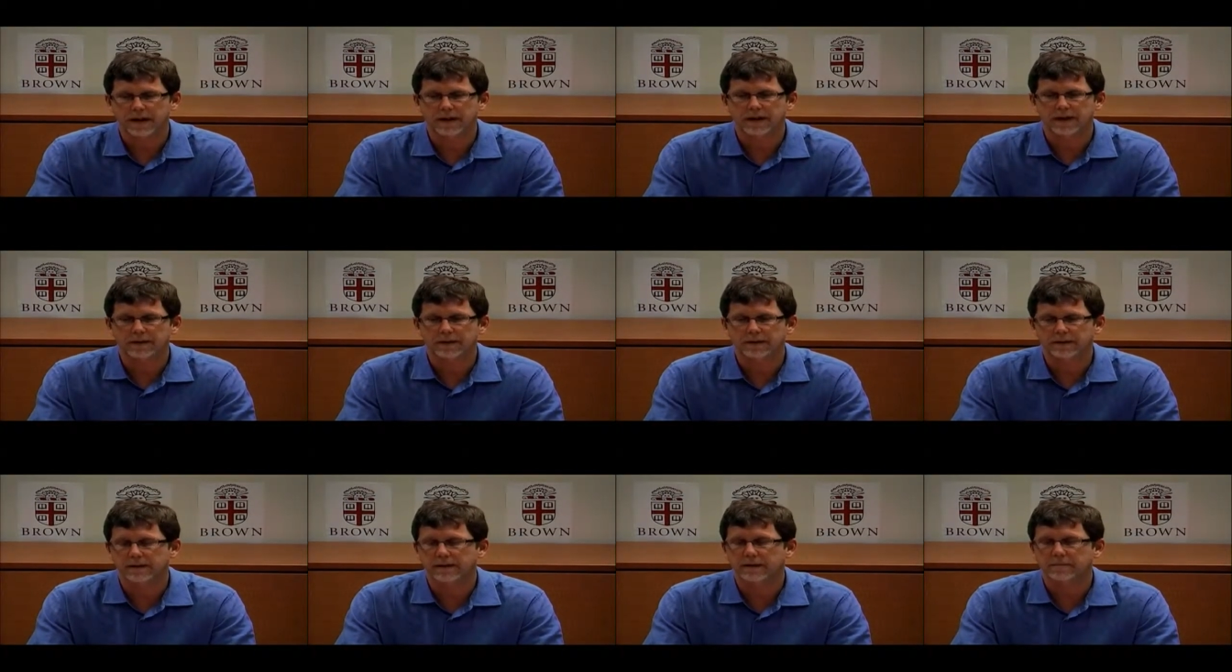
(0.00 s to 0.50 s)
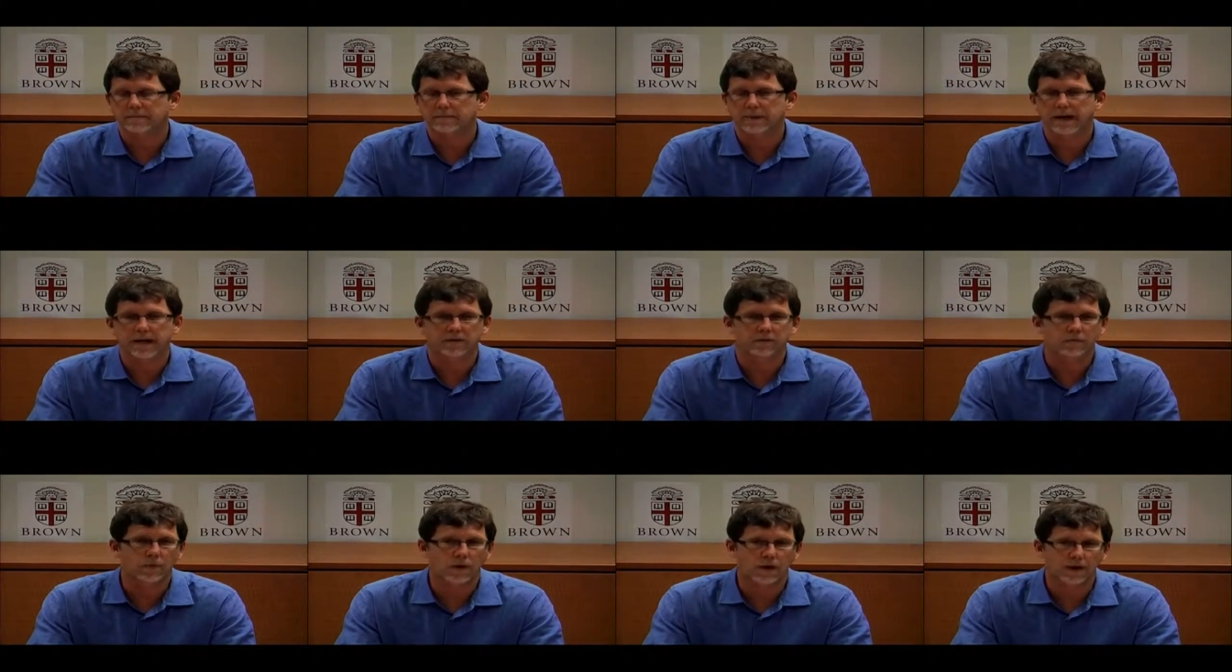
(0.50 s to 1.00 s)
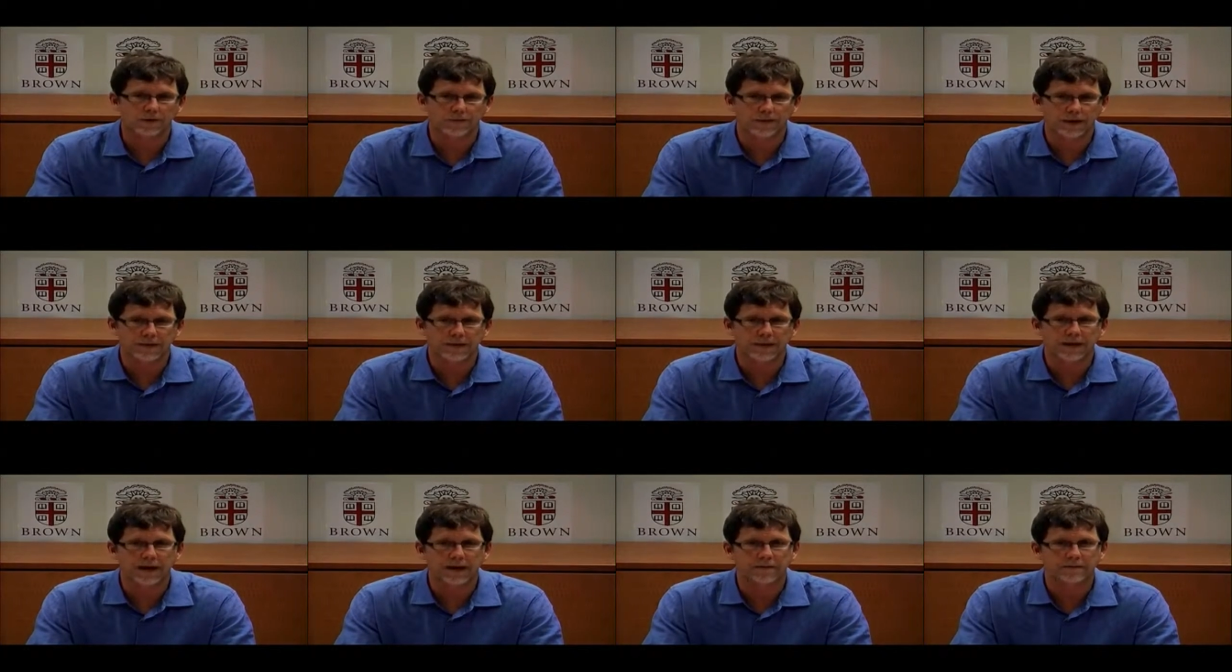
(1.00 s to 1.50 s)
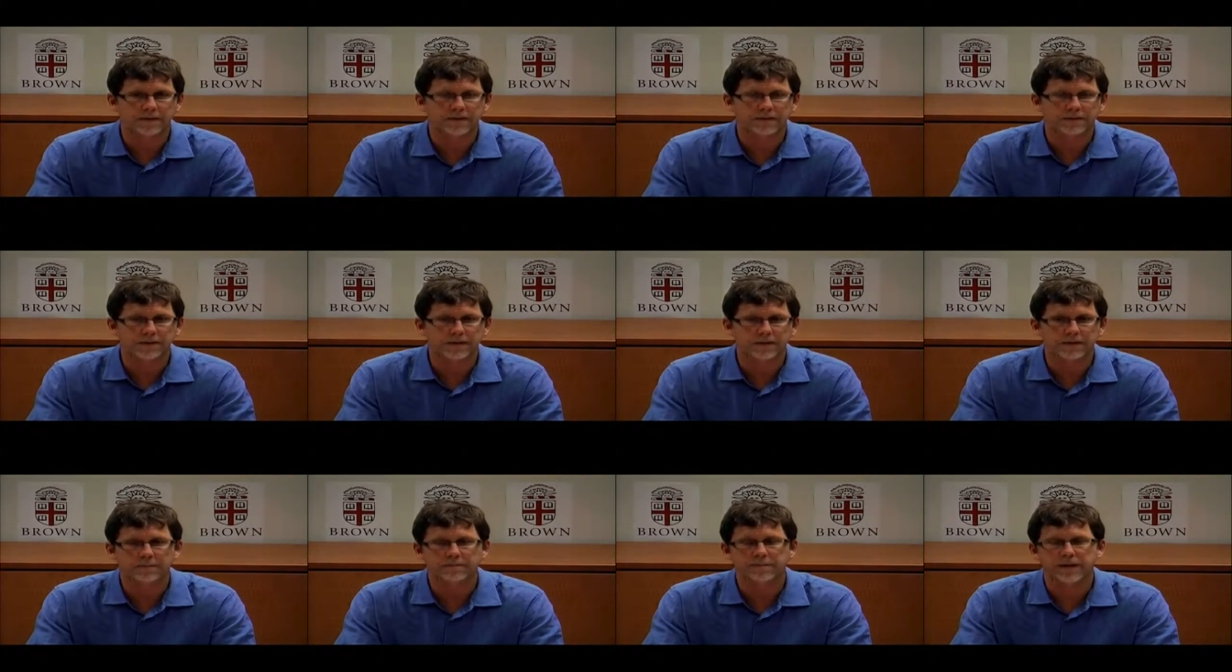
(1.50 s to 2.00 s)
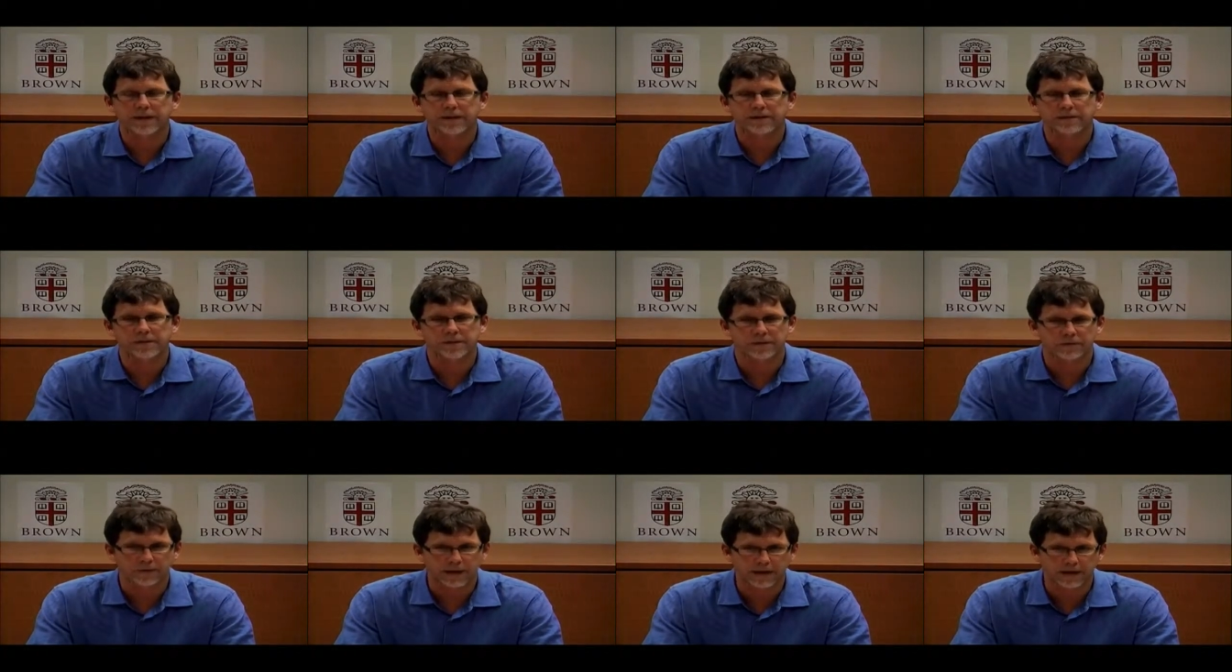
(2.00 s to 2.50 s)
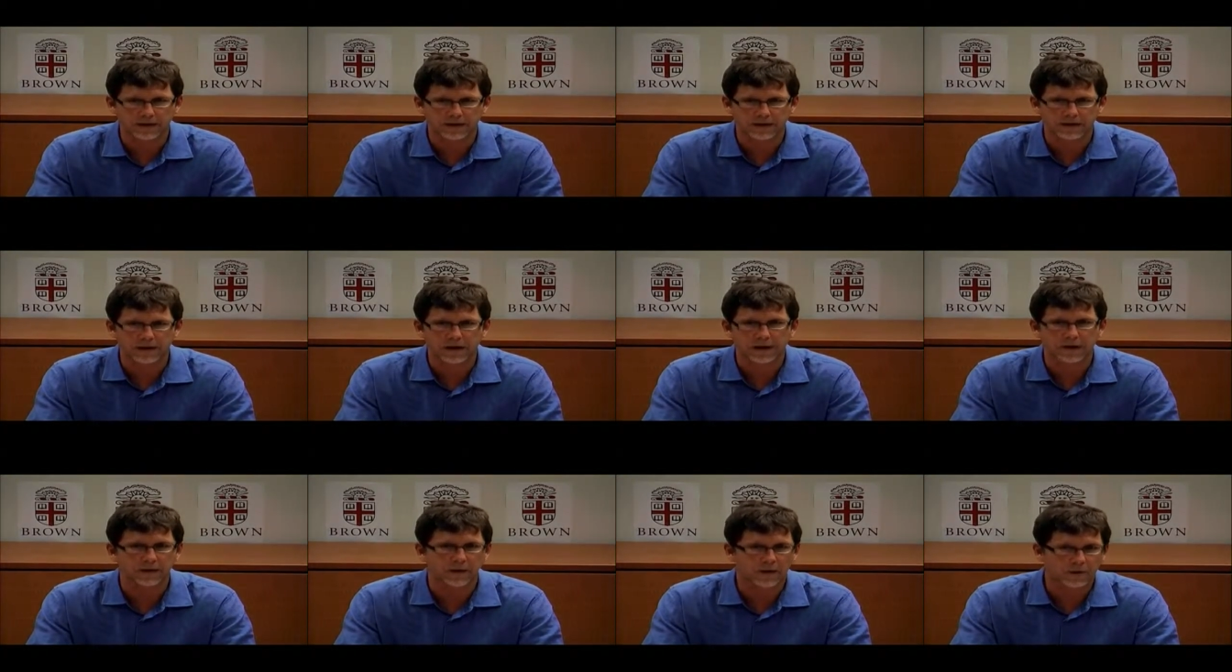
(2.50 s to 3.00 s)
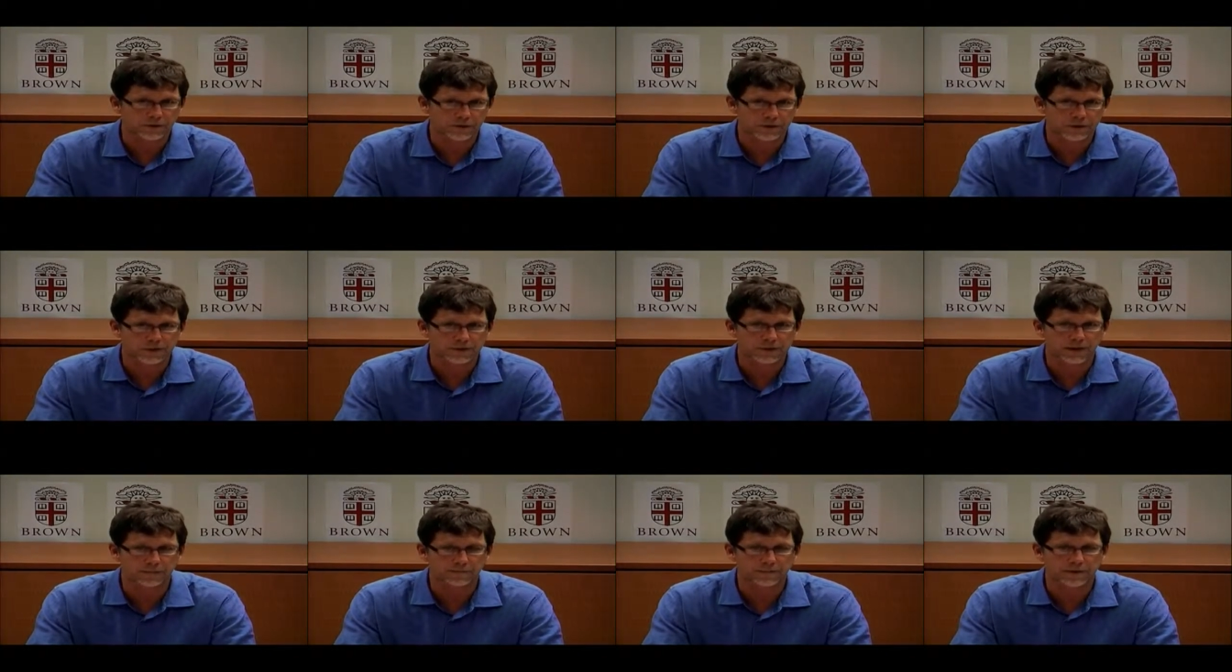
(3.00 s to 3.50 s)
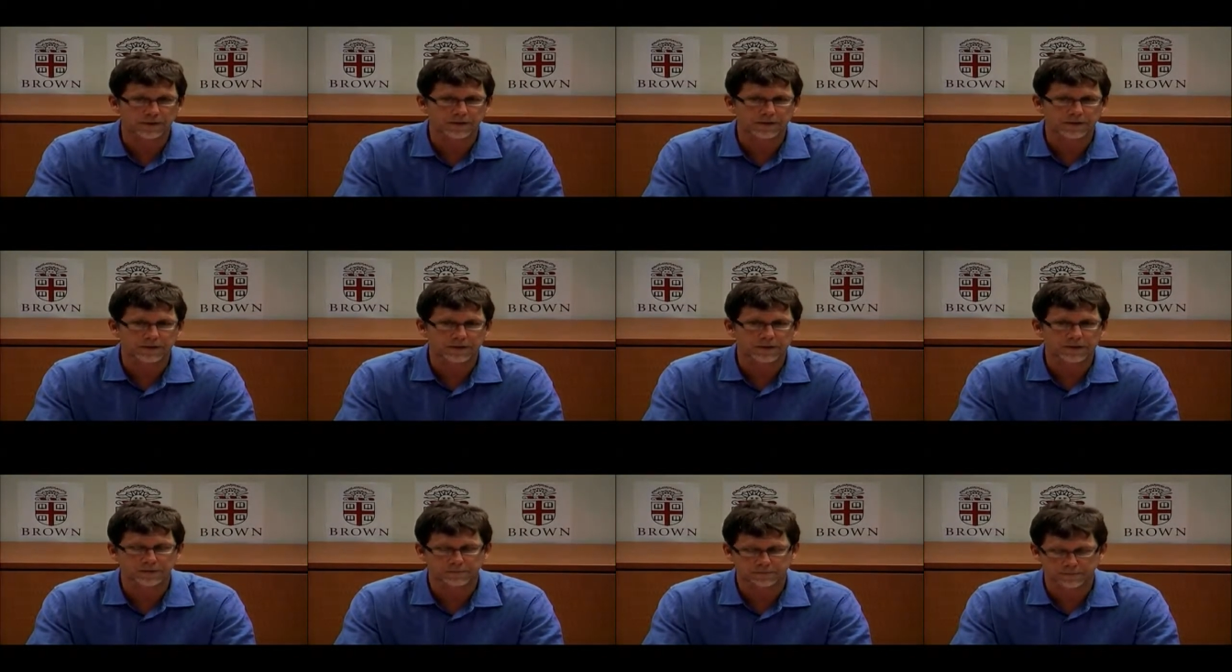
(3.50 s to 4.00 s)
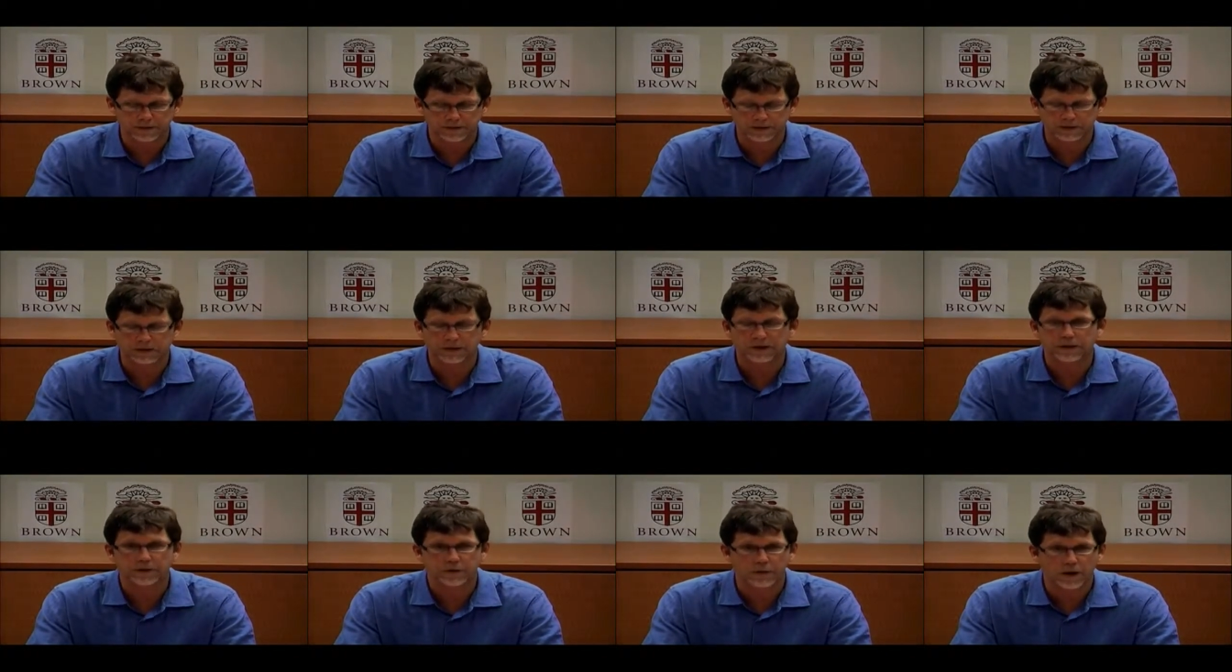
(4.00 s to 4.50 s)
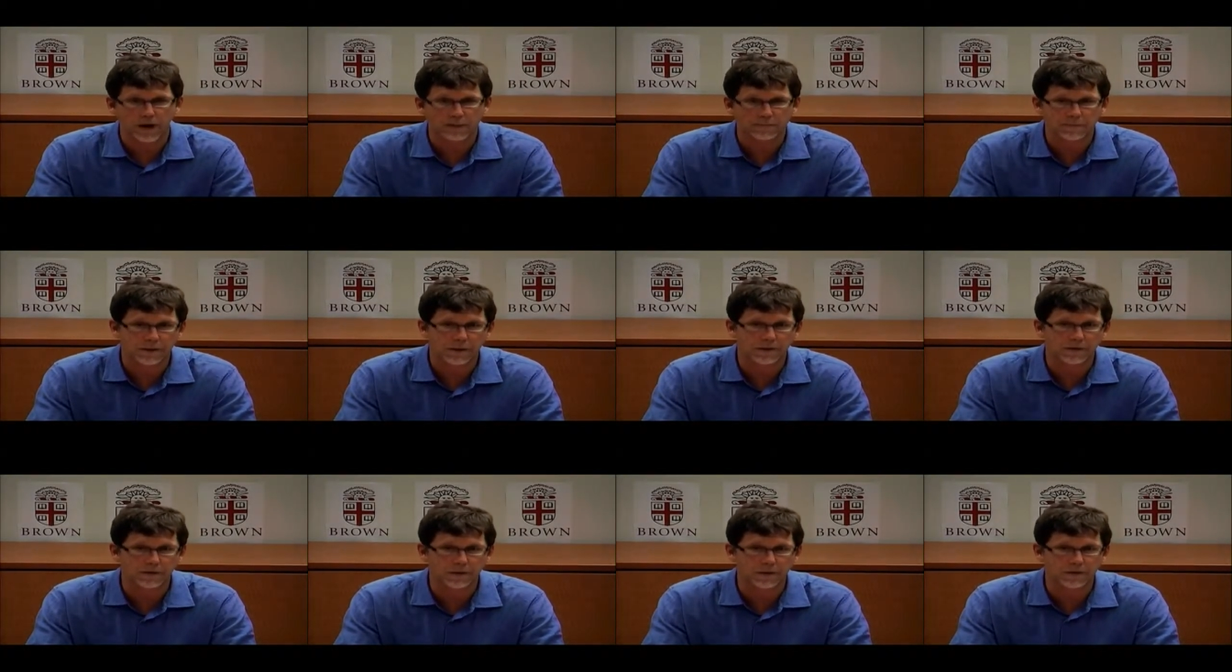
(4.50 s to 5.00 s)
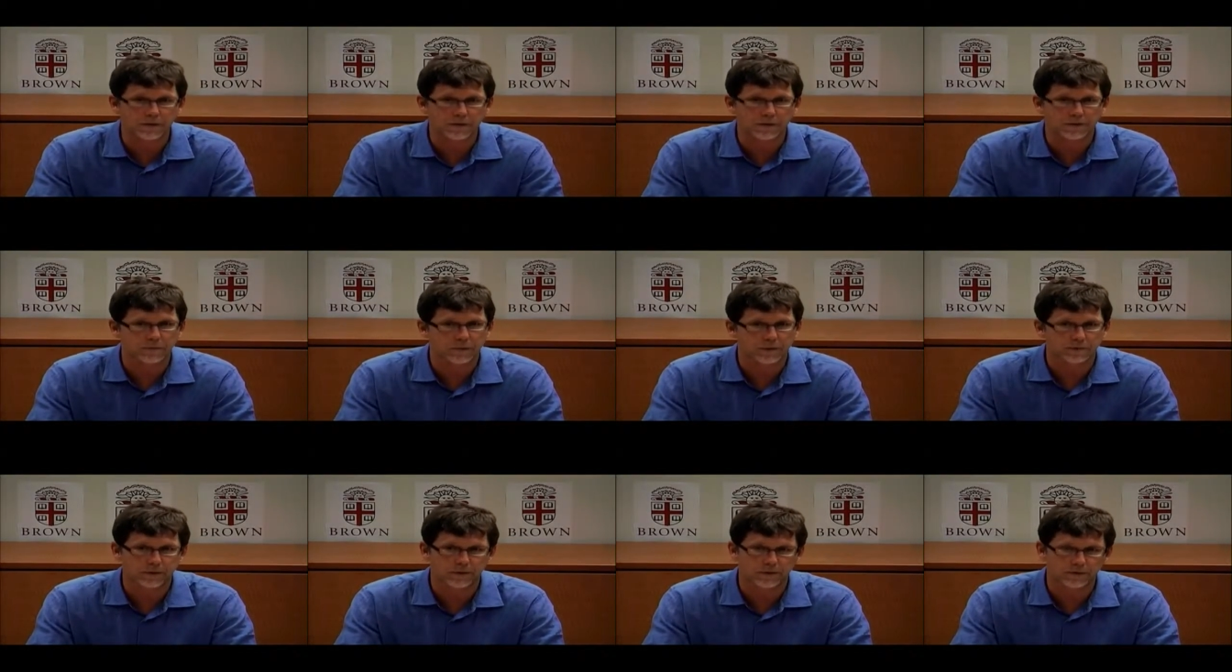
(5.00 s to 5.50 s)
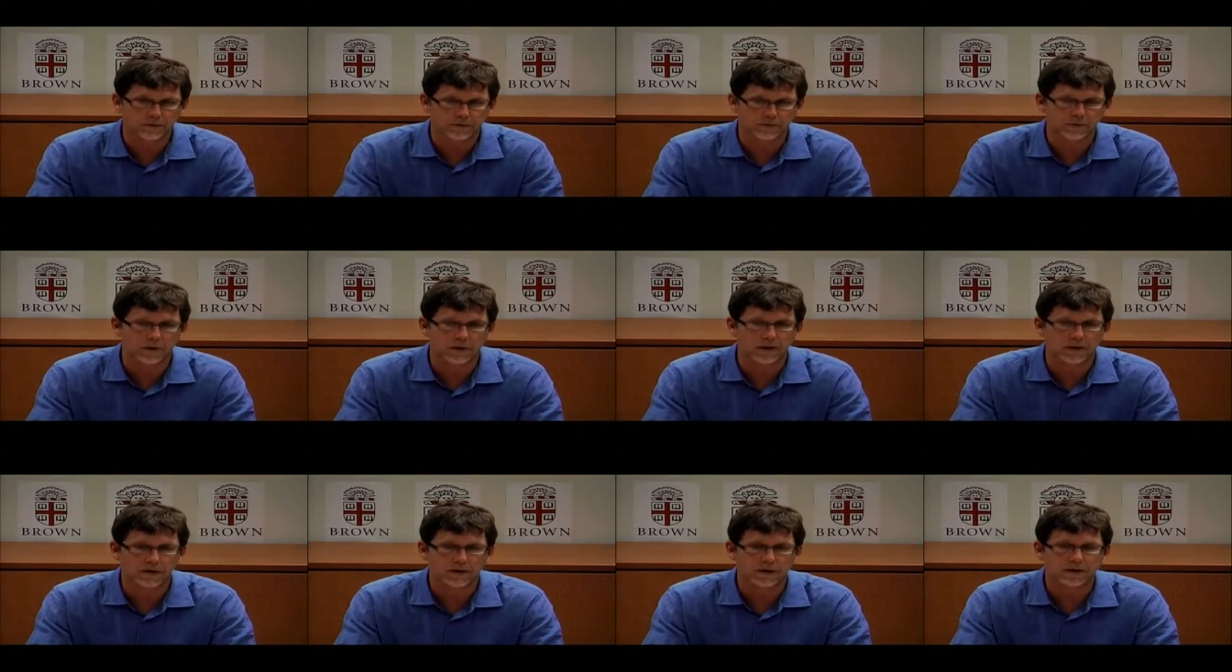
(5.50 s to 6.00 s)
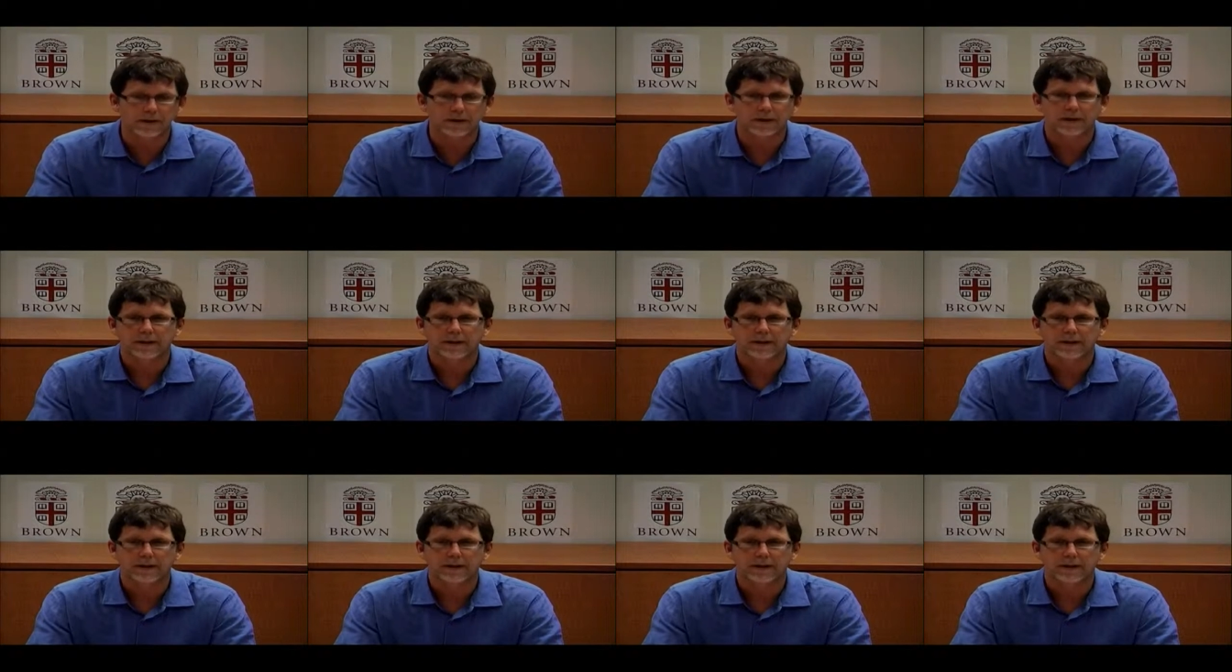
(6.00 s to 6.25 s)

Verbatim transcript: and the amount of water vapor in the atmosphere depends directly on ocean temperatures, particularly the tropical ocean where most water